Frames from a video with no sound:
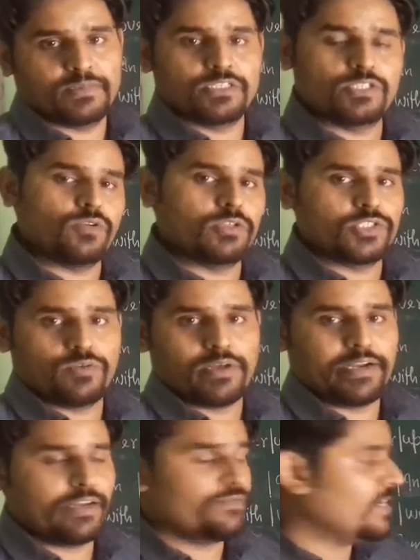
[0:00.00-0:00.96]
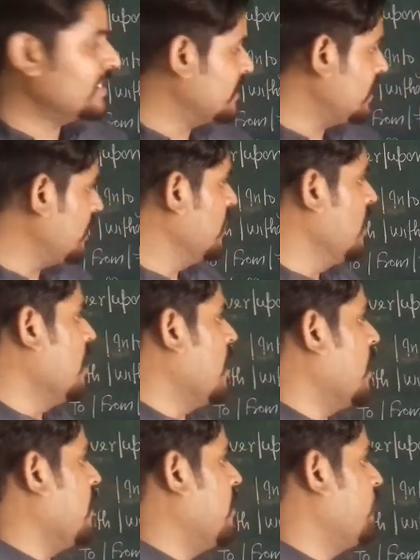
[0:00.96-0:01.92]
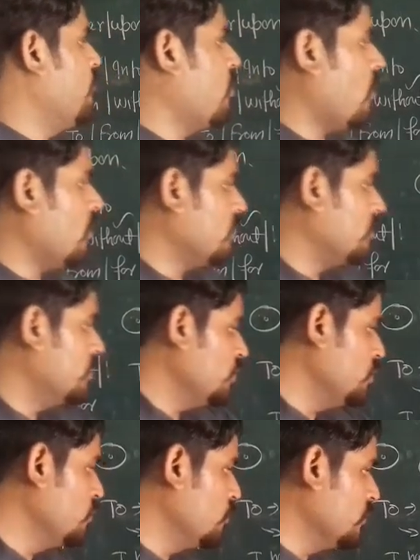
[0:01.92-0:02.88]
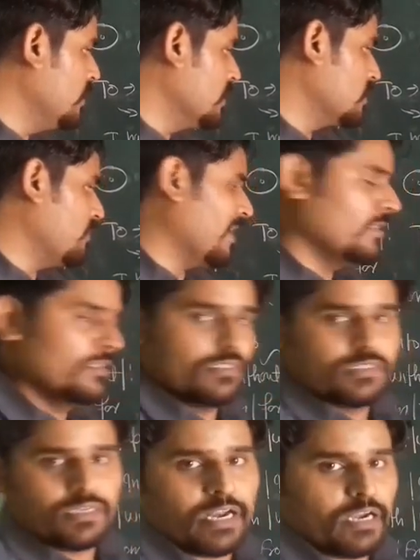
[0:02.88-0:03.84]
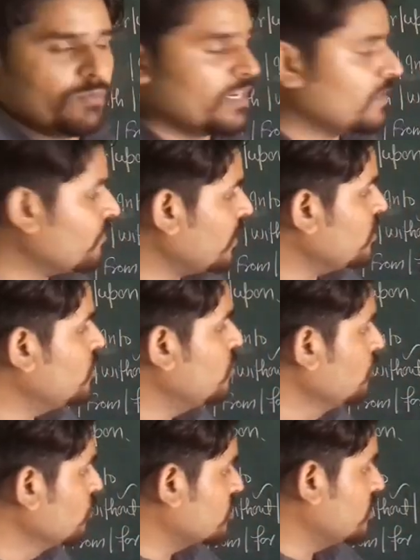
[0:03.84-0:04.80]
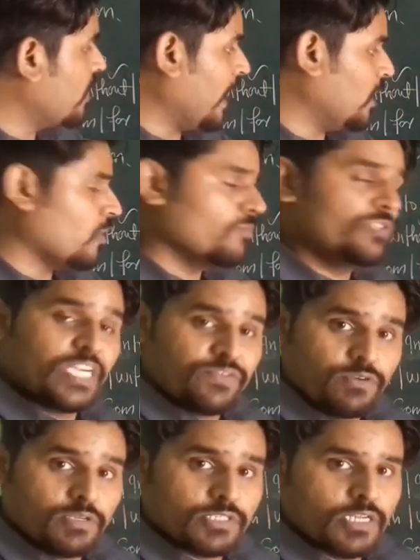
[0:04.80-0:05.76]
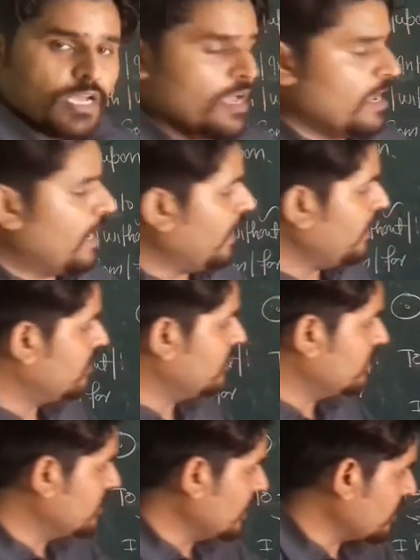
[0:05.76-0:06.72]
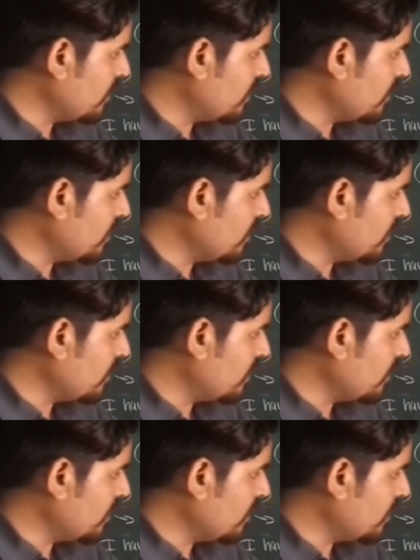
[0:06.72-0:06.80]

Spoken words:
This is also correct. If I say I have brought you this pen, this is correct. But if I use direct object first and then